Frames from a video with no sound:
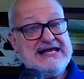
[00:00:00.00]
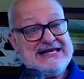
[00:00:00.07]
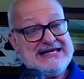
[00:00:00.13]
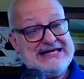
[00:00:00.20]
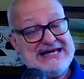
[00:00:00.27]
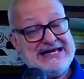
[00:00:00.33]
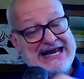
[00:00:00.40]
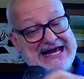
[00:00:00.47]

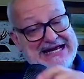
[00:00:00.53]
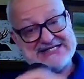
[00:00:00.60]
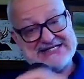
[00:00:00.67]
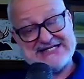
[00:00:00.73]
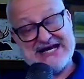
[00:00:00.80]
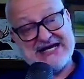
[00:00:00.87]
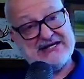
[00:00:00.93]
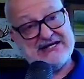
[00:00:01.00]
Let's
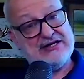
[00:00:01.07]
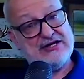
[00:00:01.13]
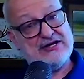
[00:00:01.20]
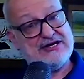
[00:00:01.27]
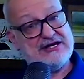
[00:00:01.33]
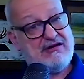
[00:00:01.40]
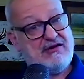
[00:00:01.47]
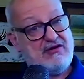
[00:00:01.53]
take a look
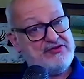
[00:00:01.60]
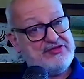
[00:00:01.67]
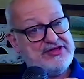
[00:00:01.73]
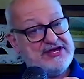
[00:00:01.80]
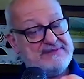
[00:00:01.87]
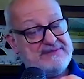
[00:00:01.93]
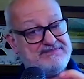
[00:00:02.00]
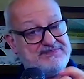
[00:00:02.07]
at all the